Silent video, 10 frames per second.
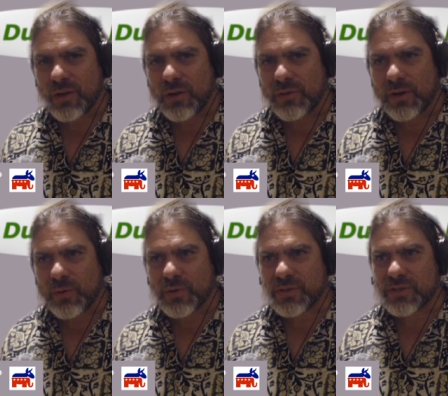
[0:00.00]

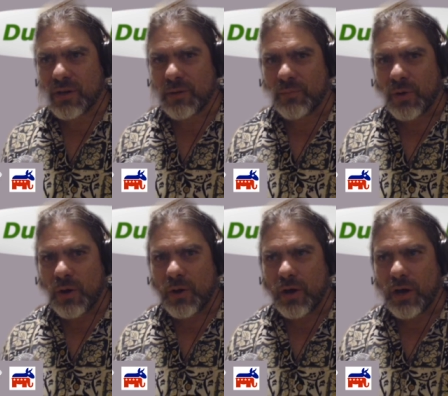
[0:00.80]
There was some
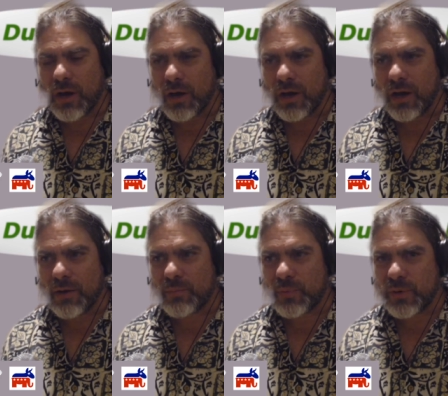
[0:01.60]
uh,
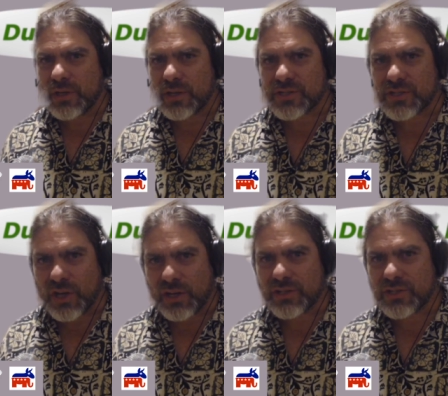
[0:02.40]
pretty
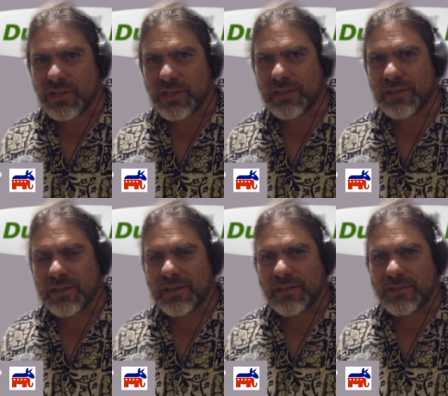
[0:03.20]
astonishing
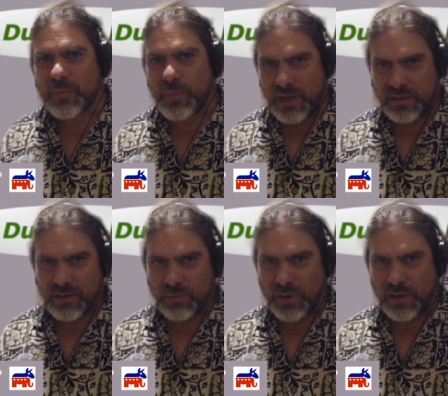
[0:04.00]
debate
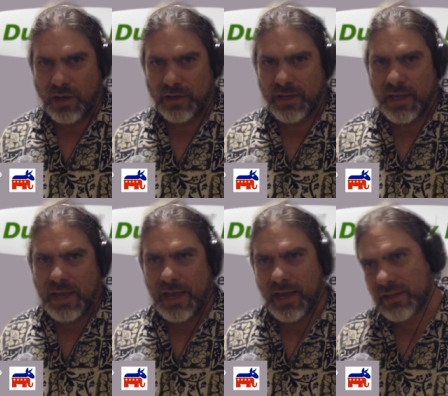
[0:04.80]
that went on.
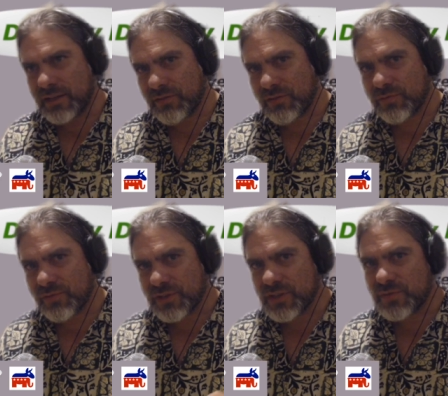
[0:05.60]
And
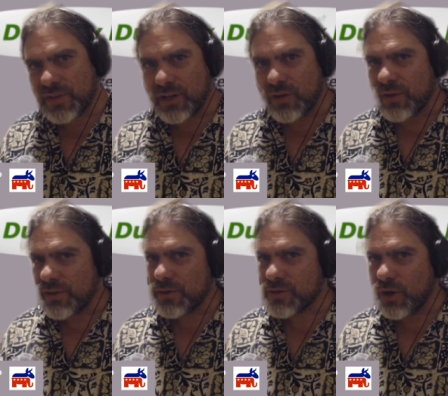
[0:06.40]
for this video,
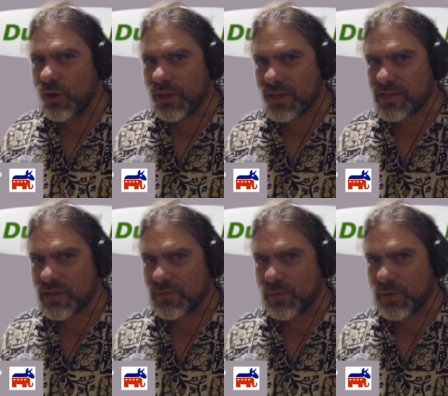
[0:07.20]
there's a whole lot of
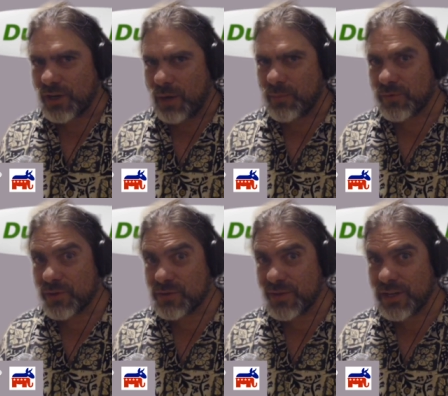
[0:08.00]
stuff that went on, but for
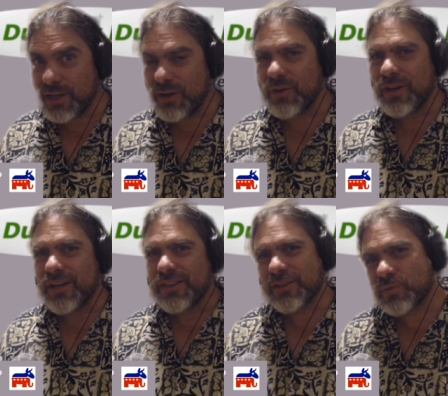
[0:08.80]
this video,
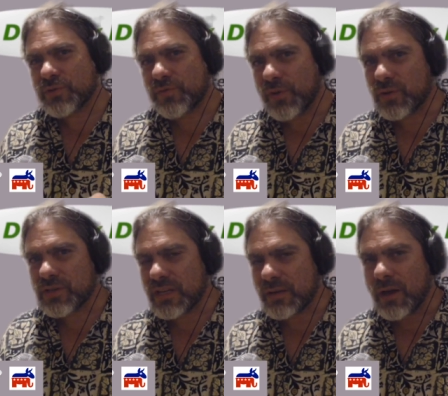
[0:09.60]
this one's
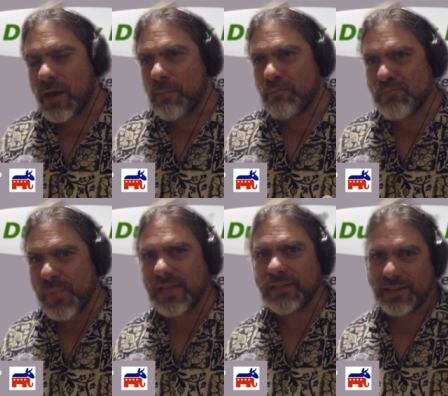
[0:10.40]
focusing
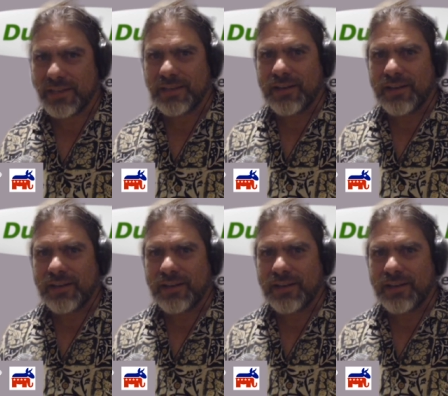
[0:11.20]
mainly